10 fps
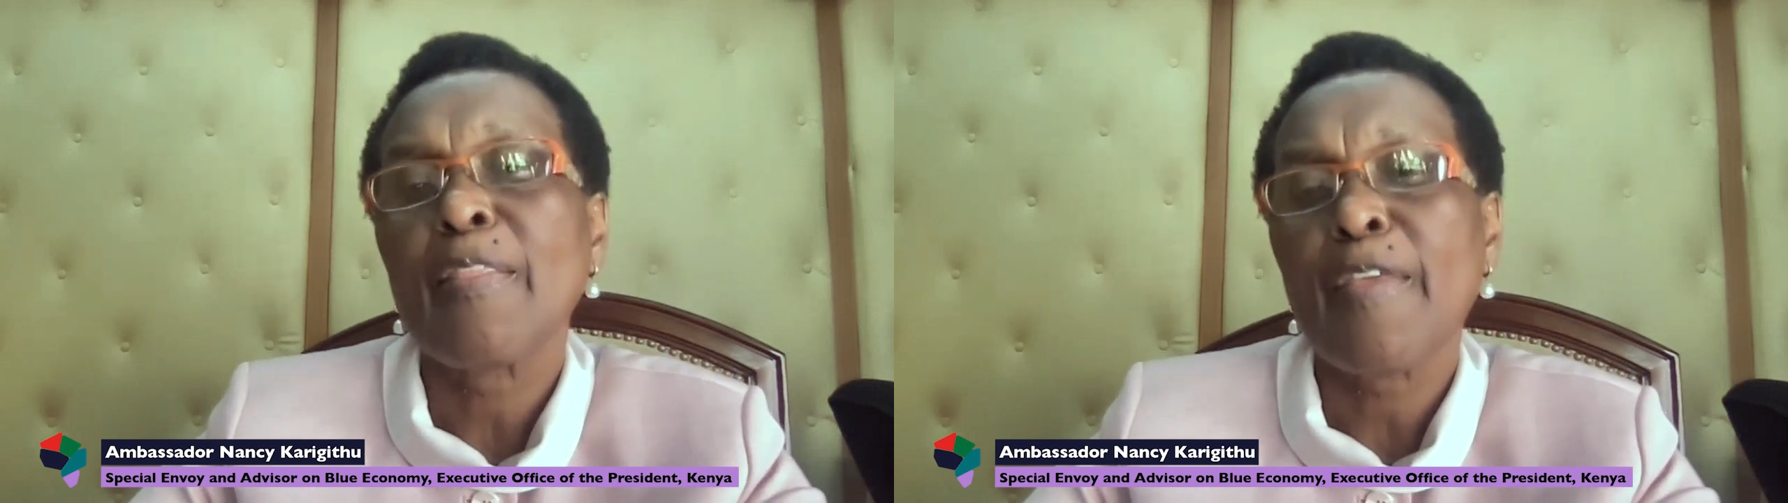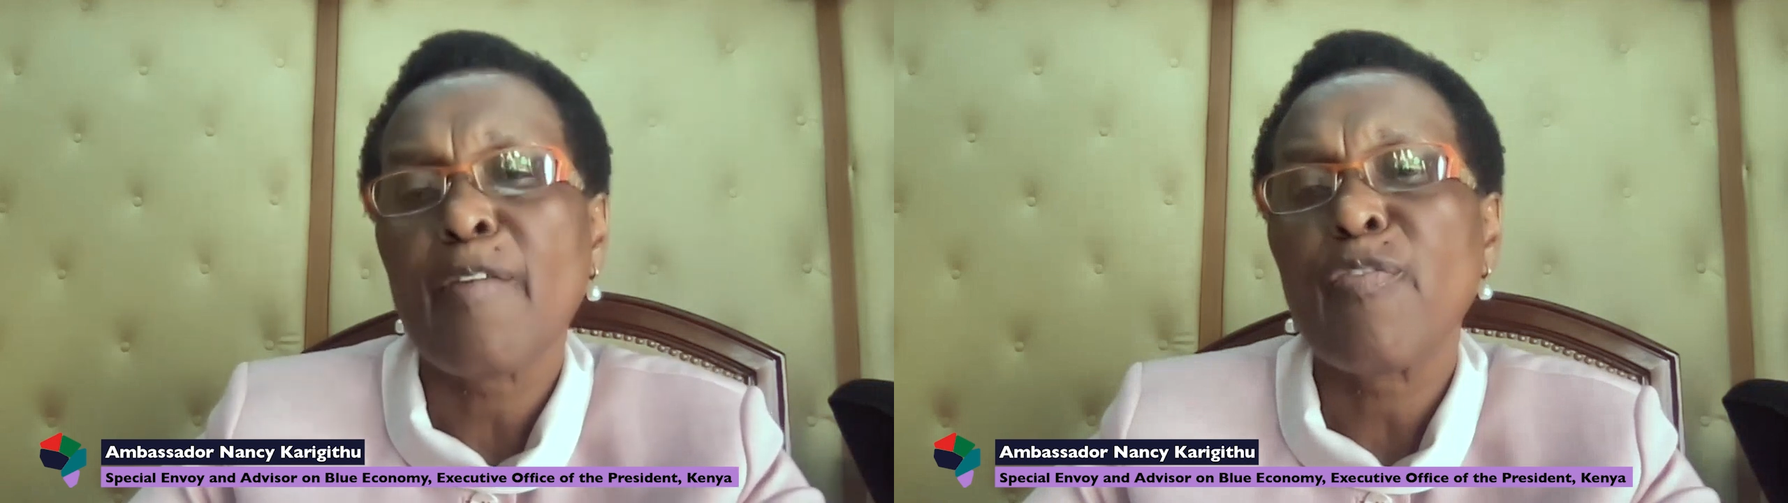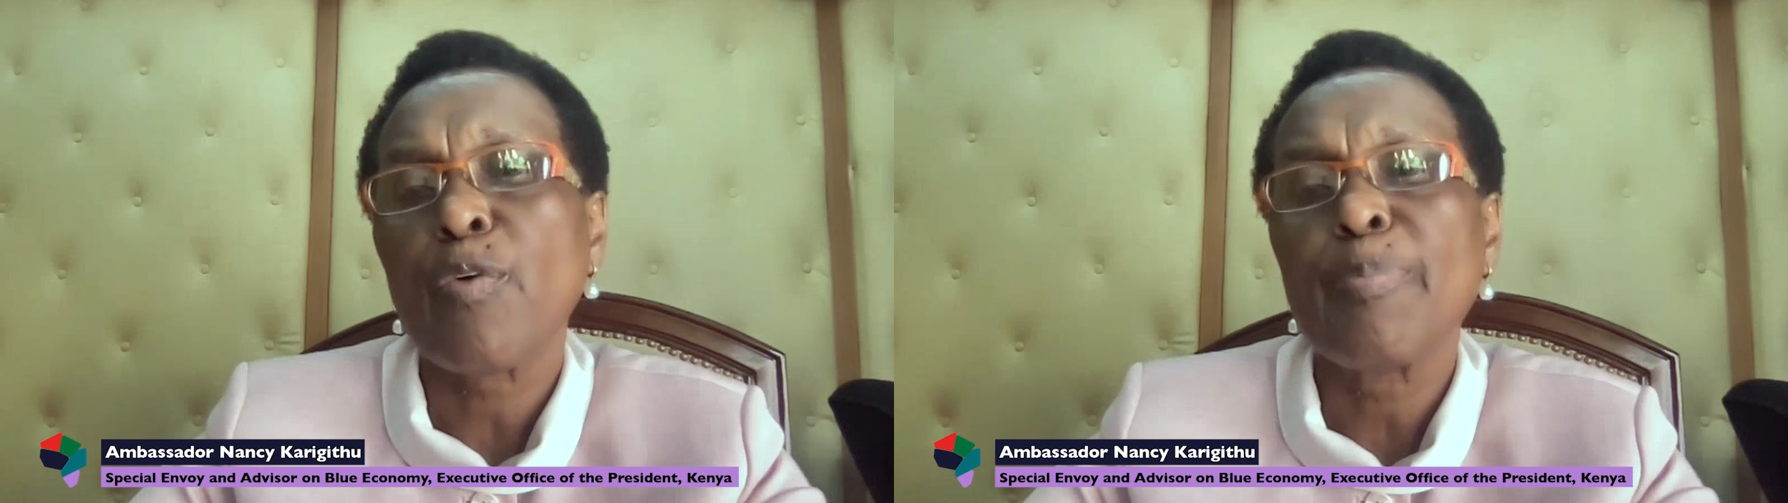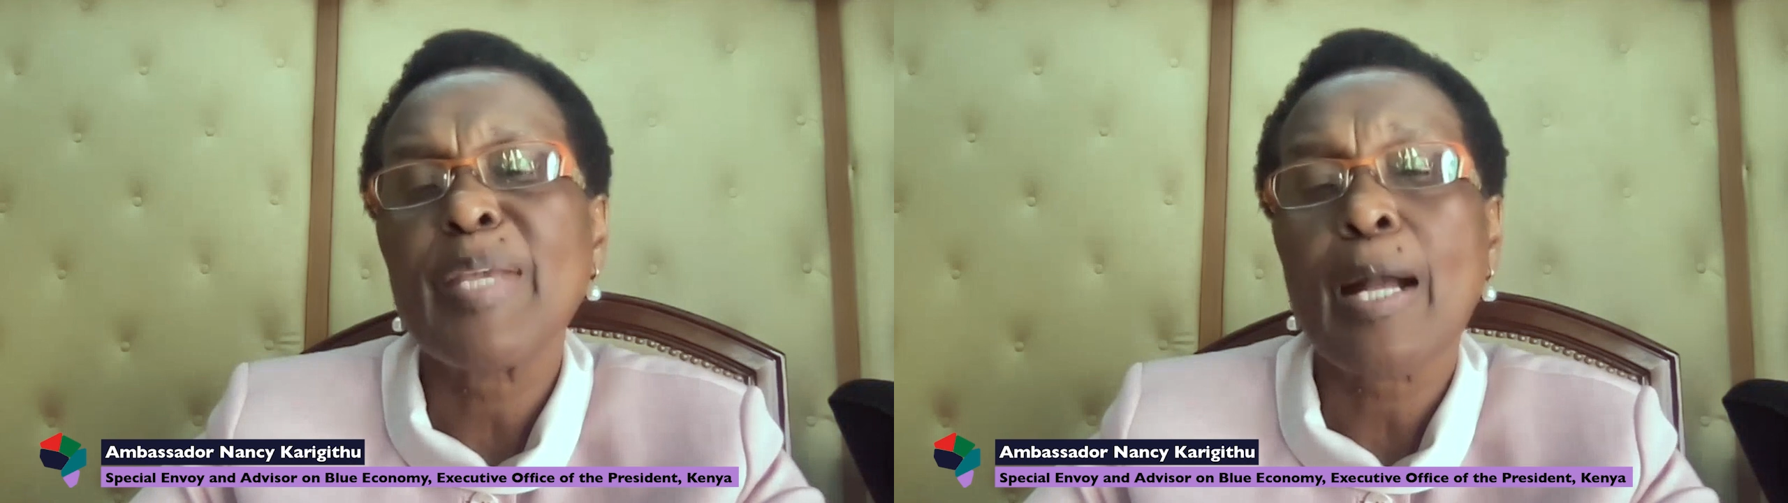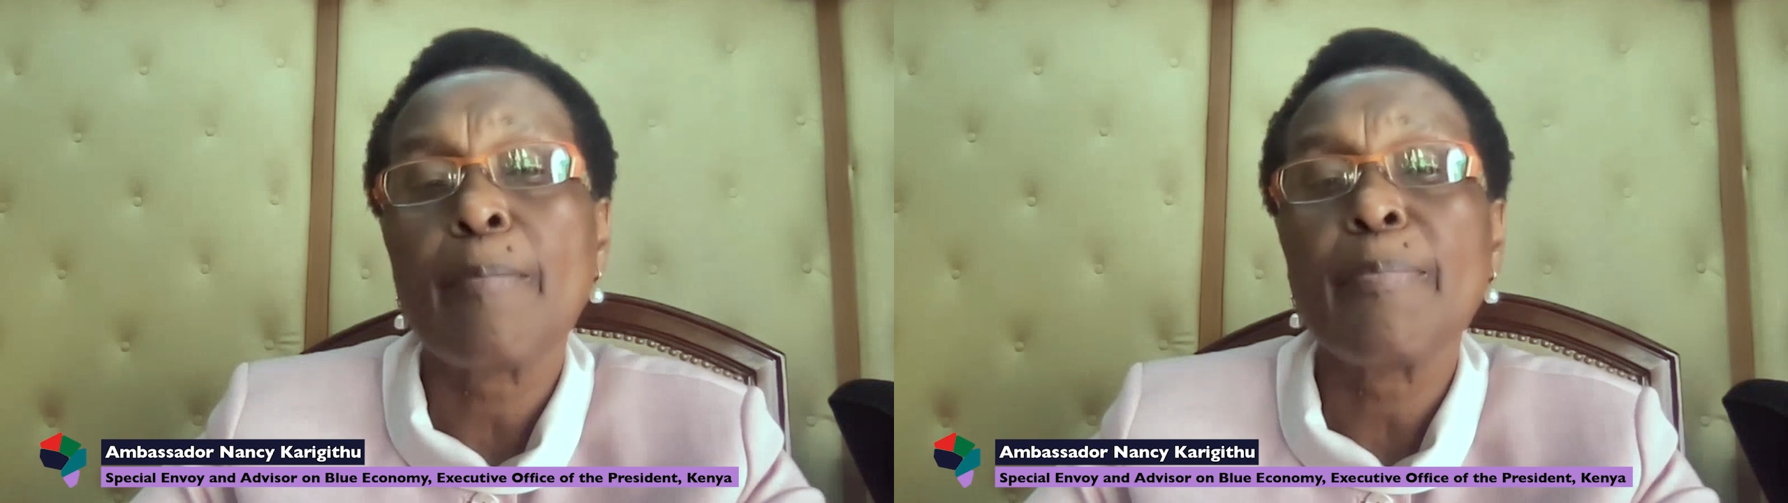therefore,
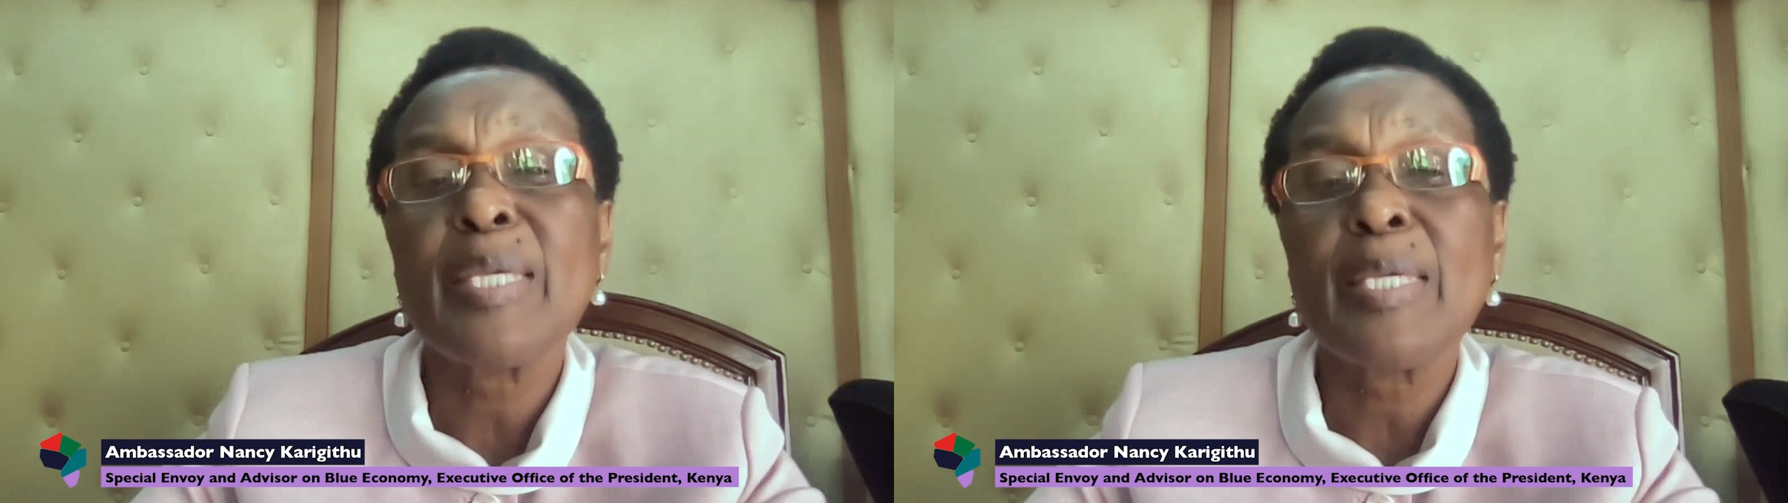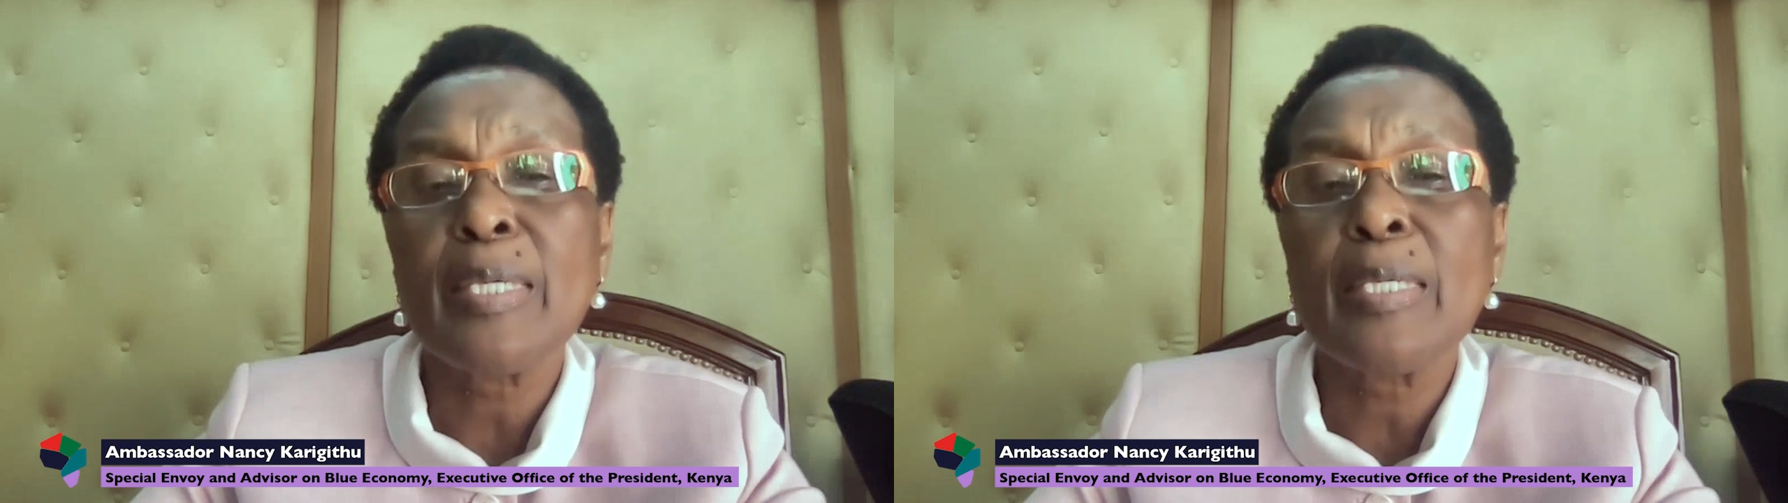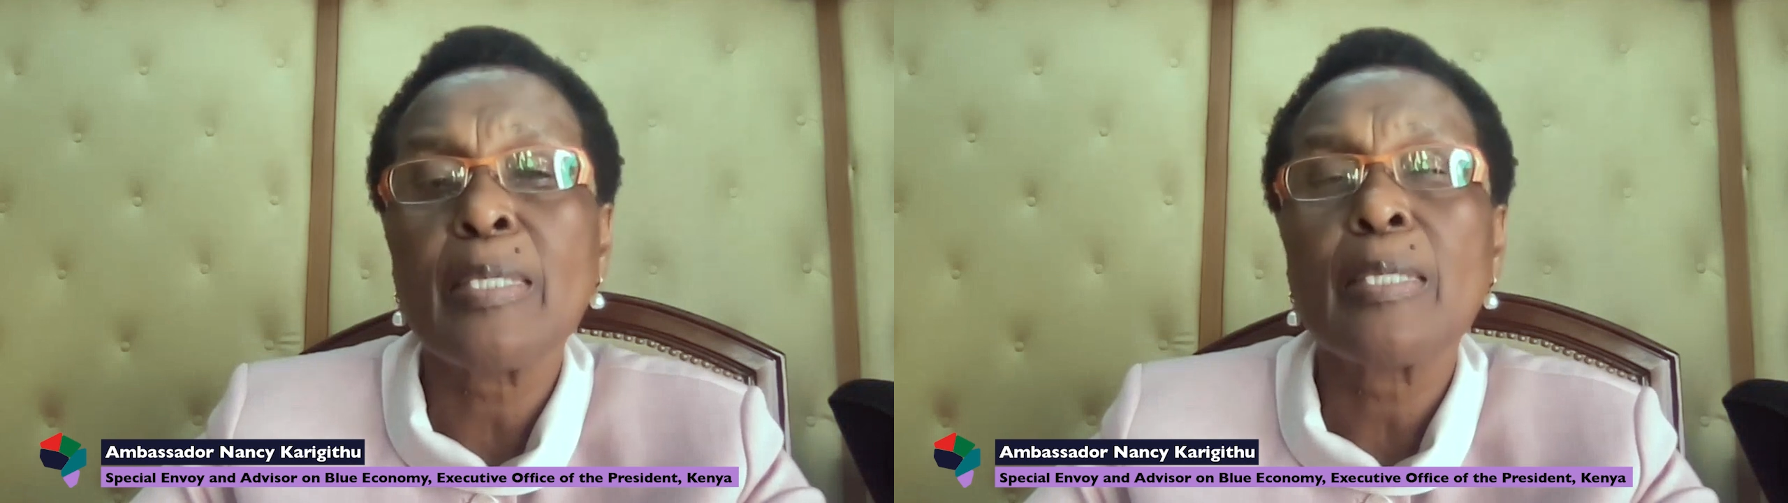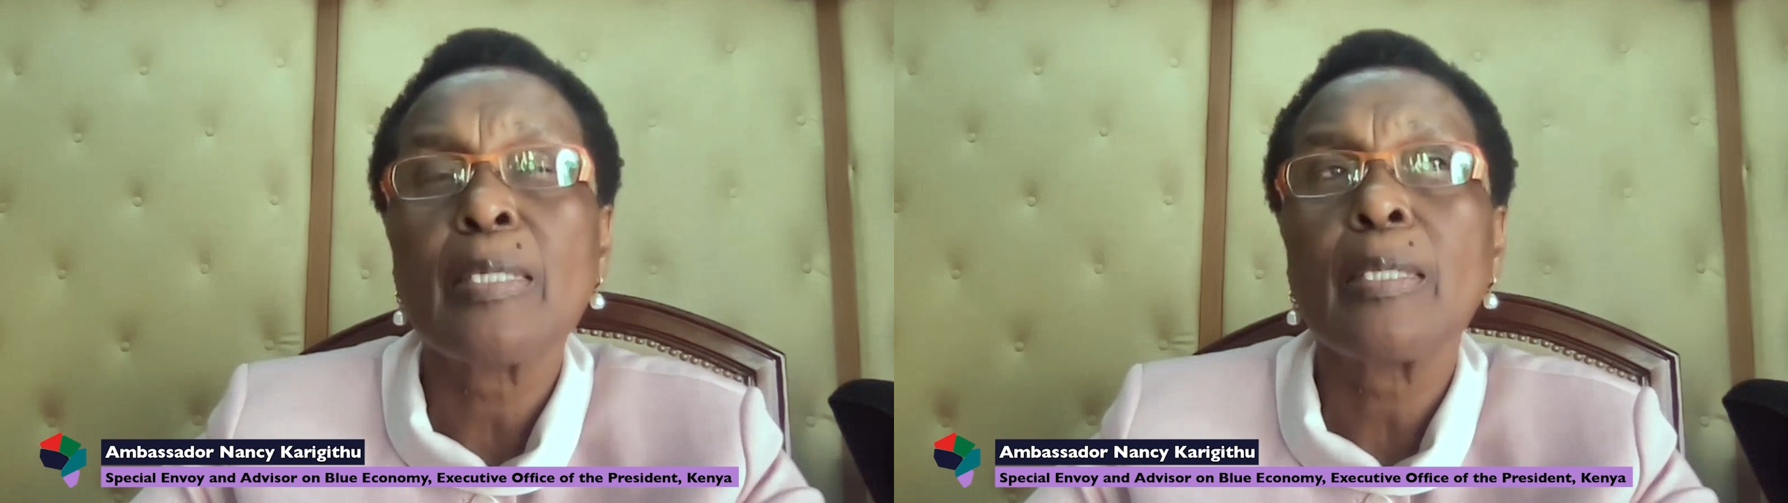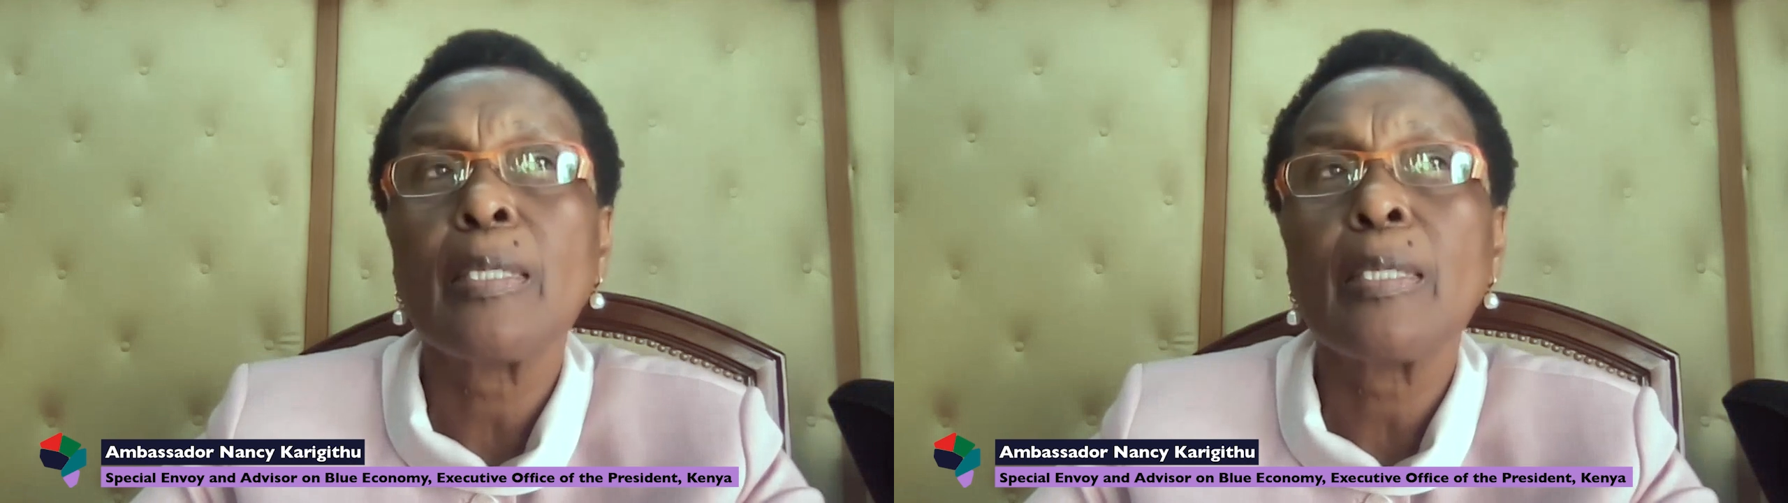become key